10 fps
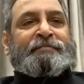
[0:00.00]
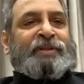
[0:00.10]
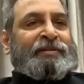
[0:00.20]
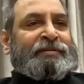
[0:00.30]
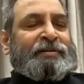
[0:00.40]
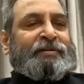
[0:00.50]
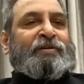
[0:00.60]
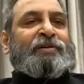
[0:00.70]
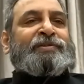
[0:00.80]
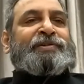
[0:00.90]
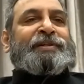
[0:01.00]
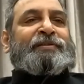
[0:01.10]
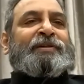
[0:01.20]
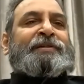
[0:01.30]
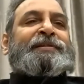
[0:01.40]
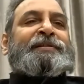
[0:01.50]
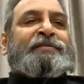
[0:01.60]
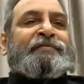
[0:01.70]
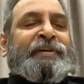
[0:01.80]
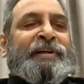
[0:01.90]
but also cross-check, not
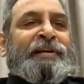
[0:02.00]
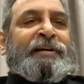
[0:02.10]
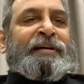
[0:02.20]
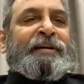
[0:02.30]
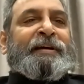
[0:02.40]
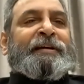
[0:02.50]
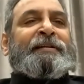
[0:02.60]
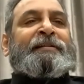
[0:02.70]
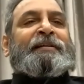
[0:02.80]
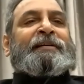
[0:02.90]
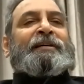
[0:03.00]
just feeling again,